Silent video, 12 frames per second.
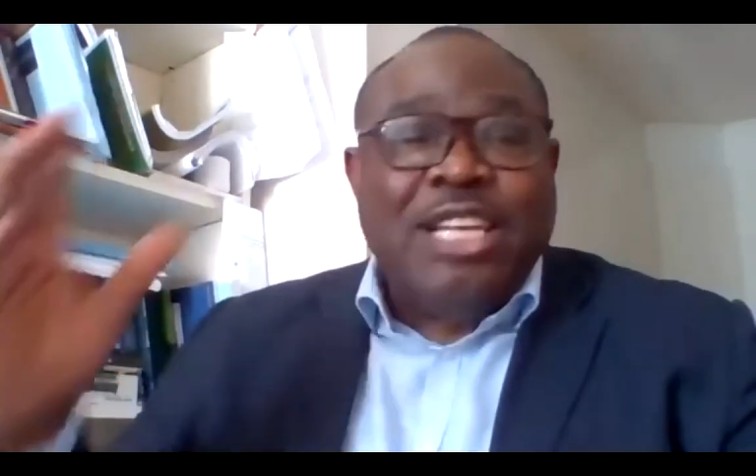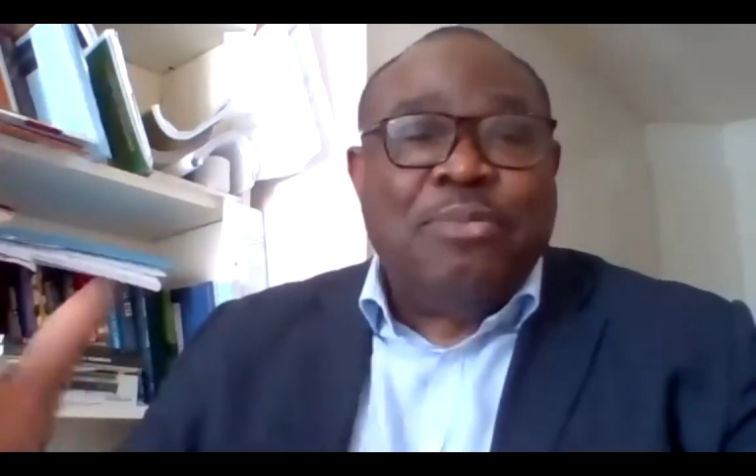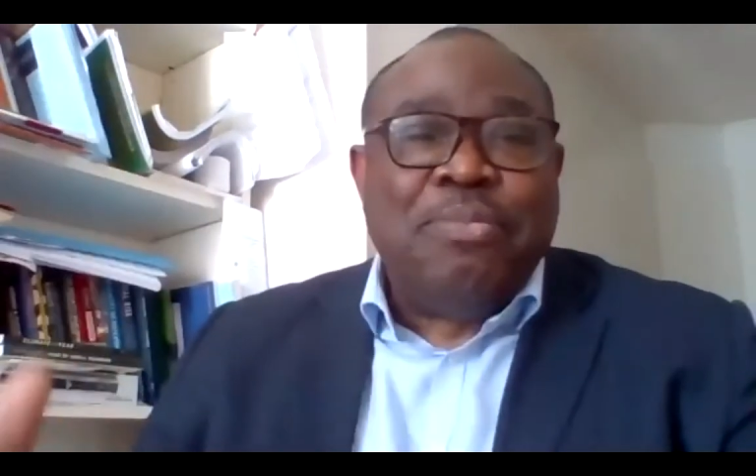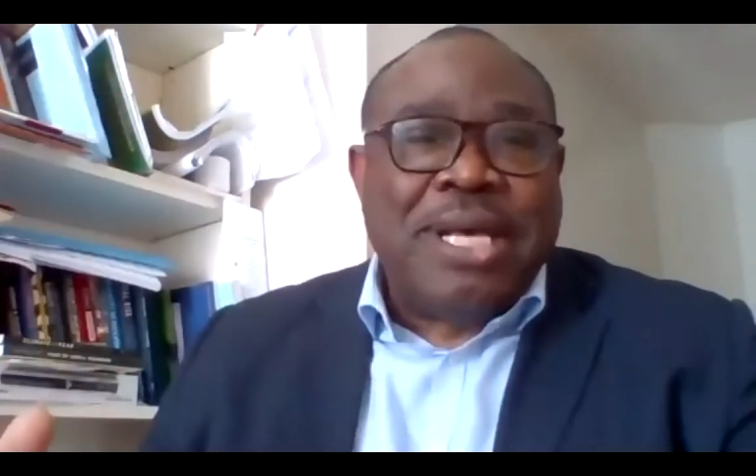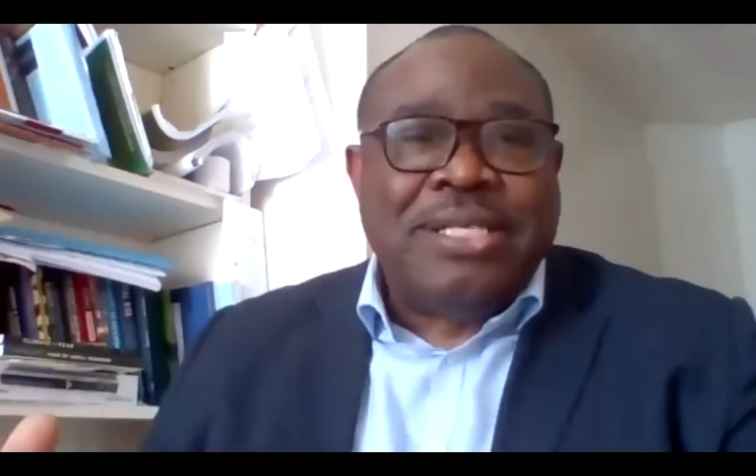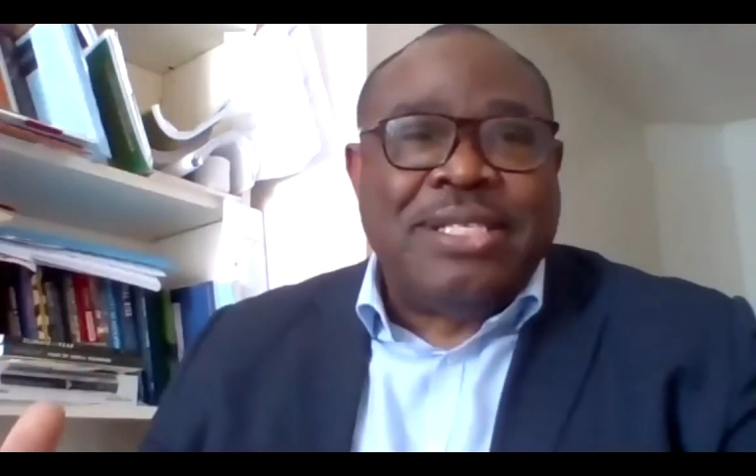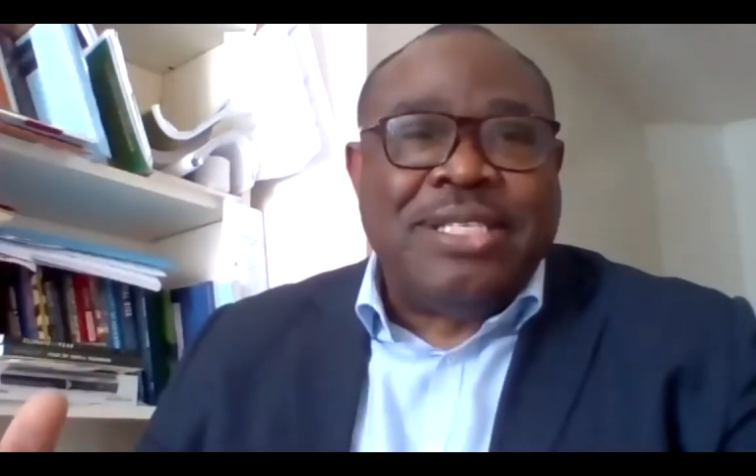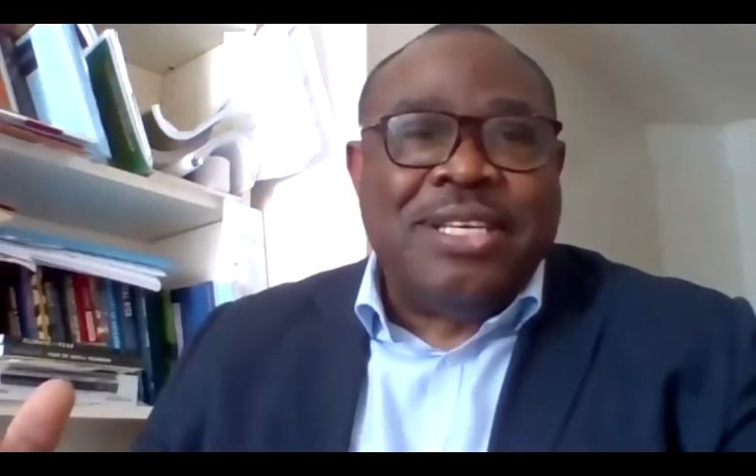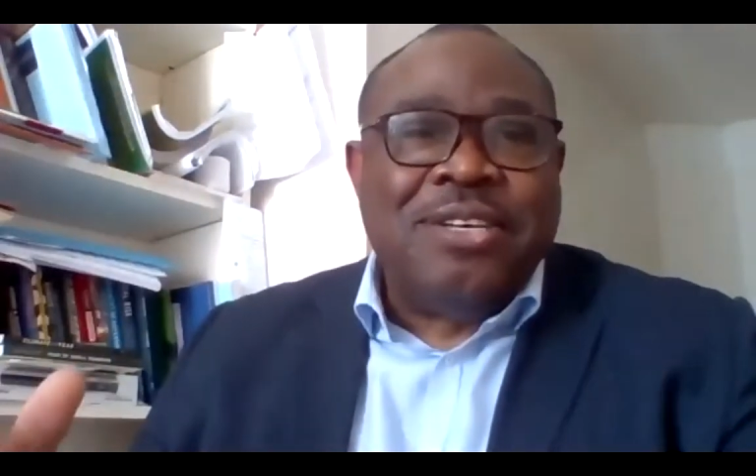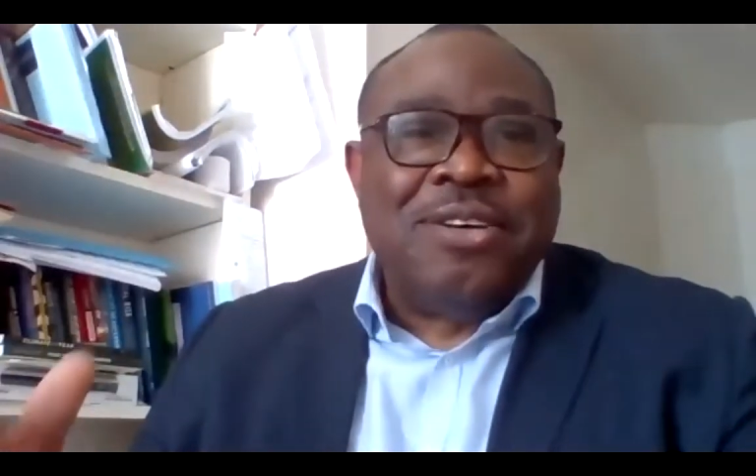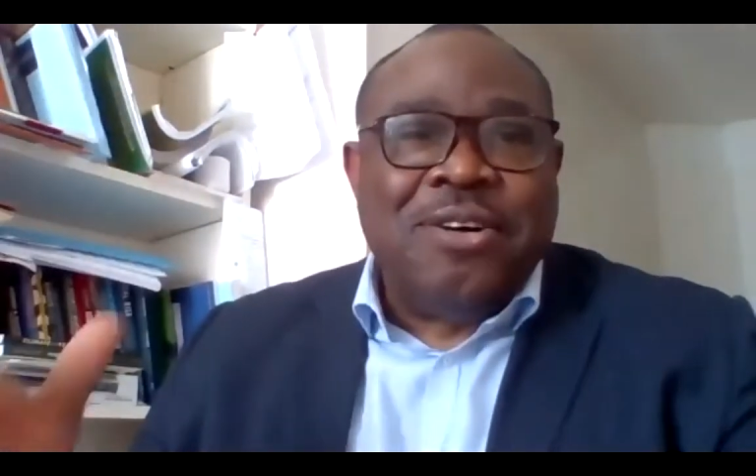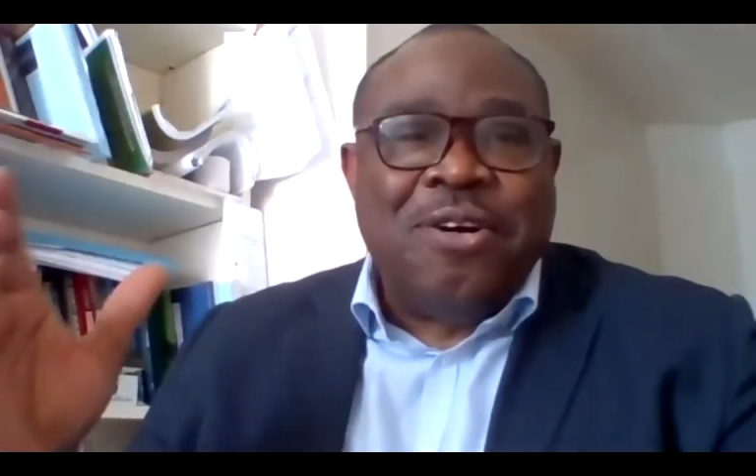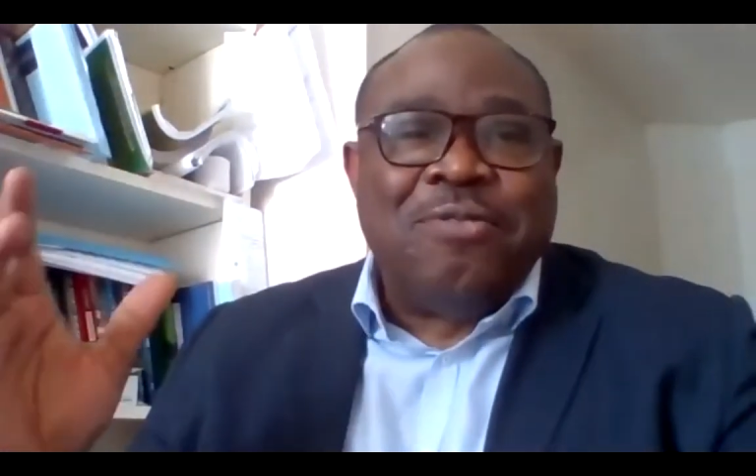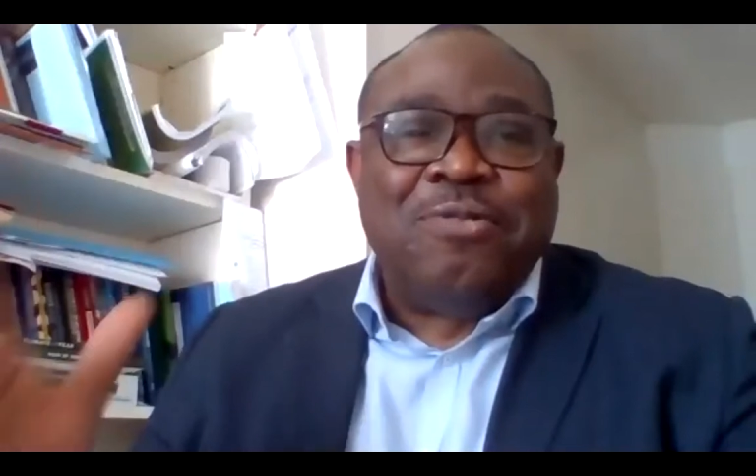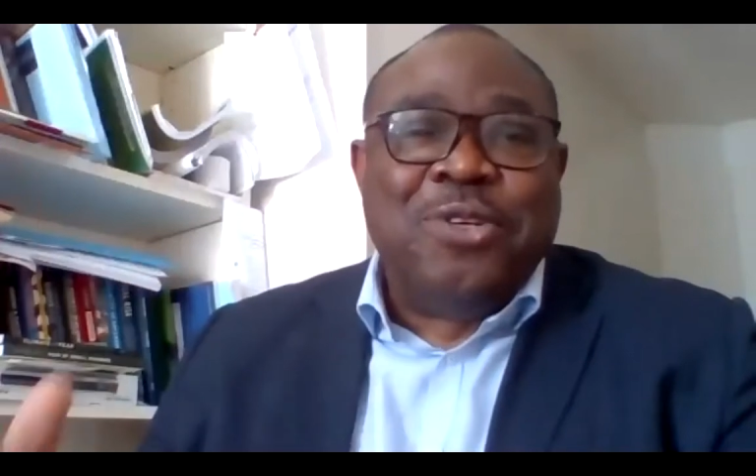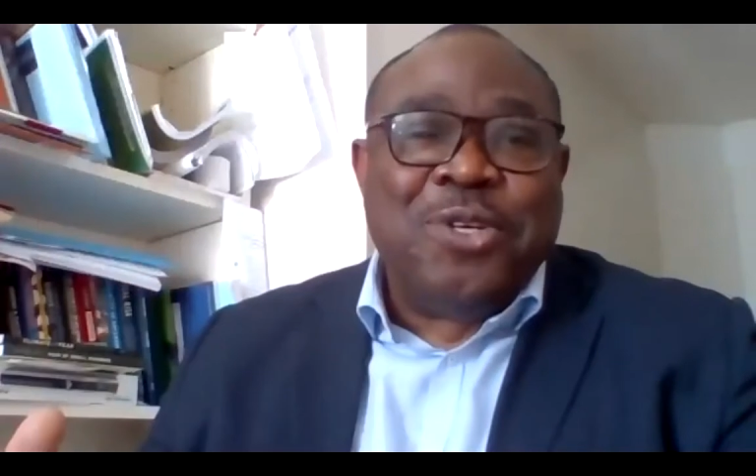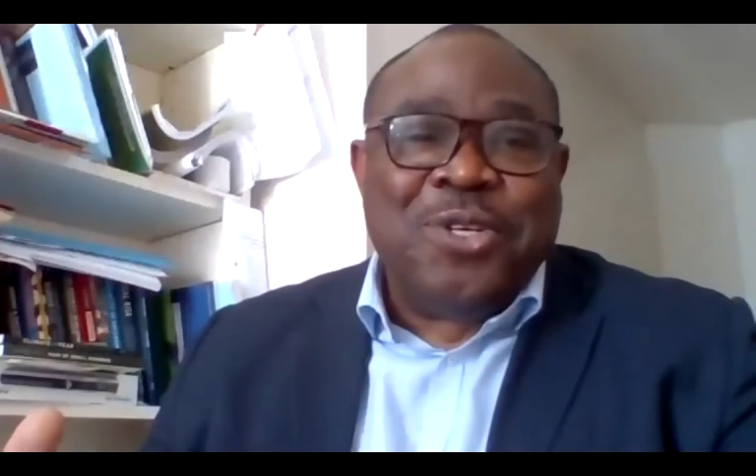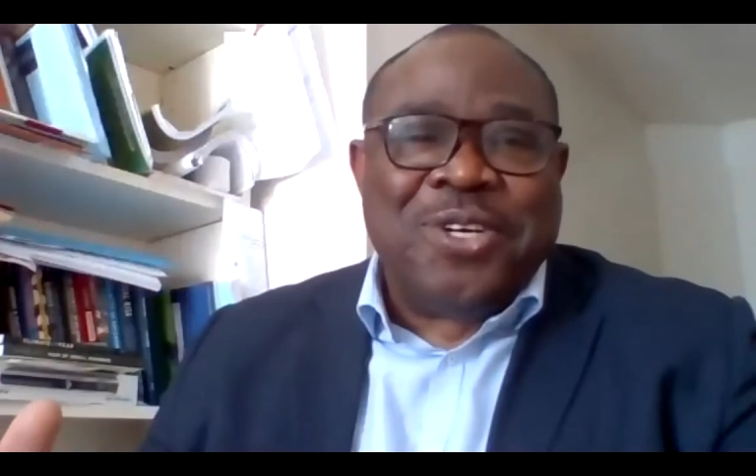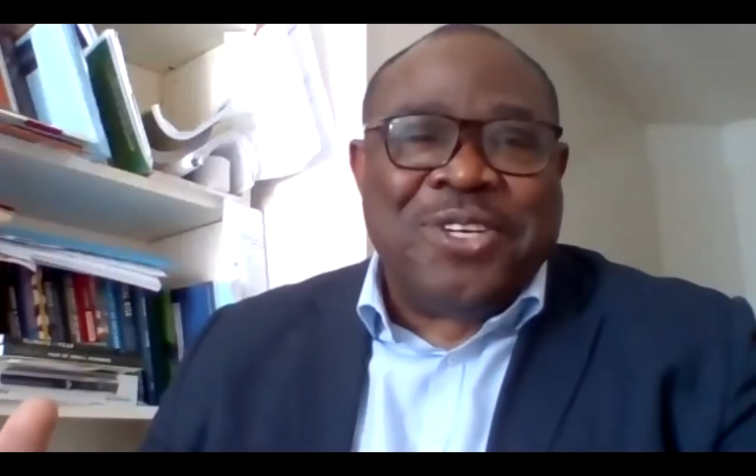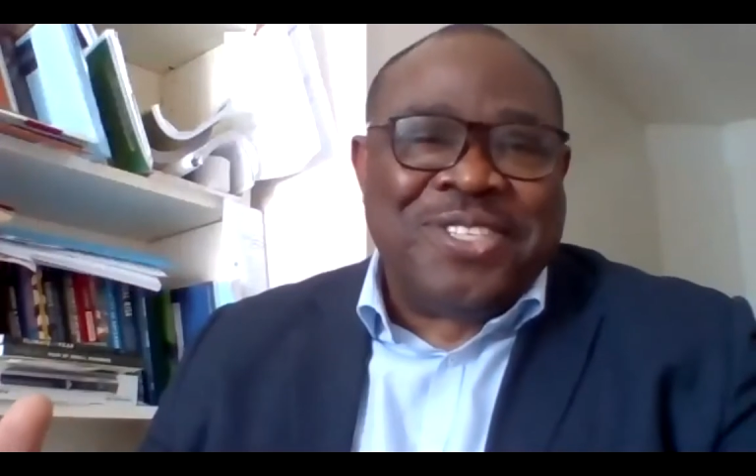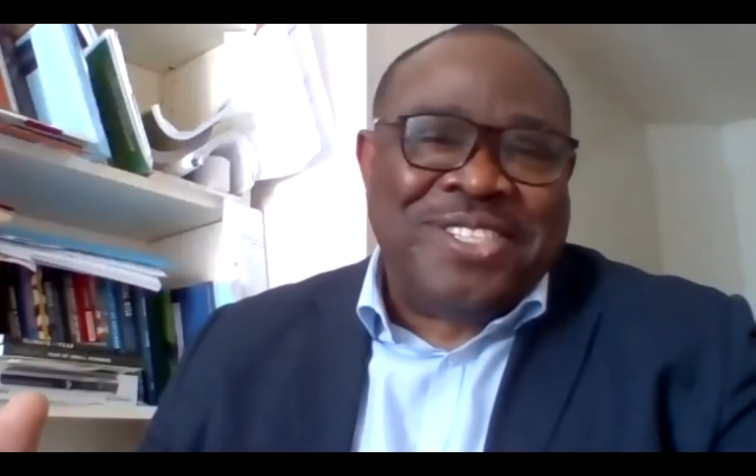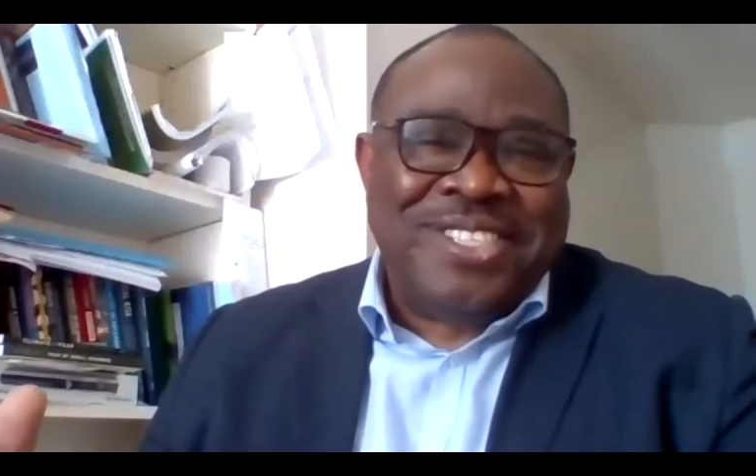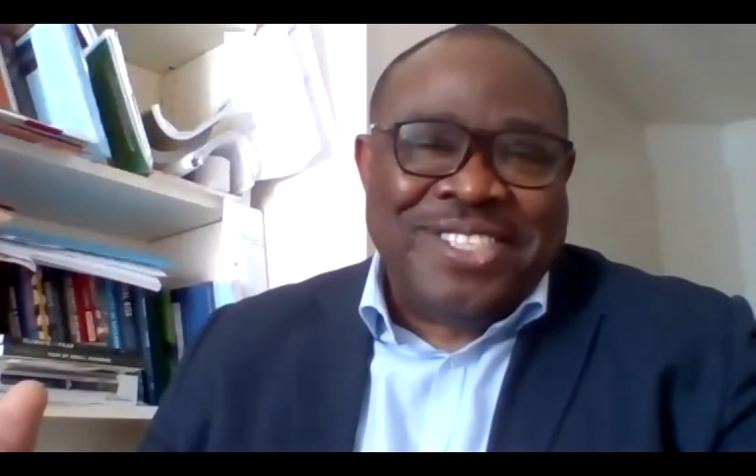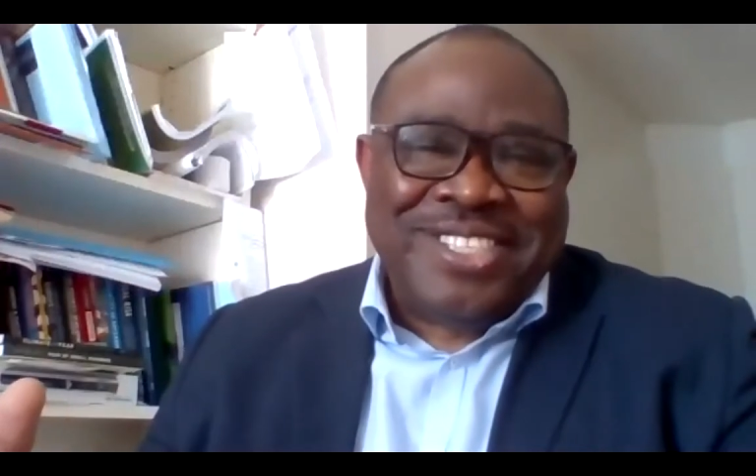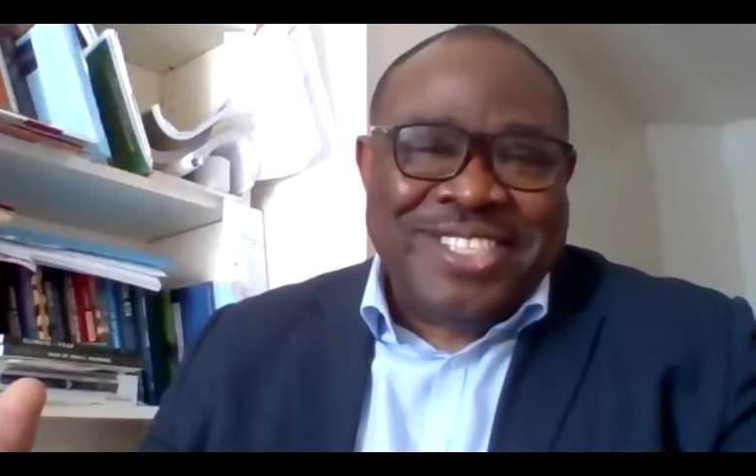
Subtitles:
the mercy of donors.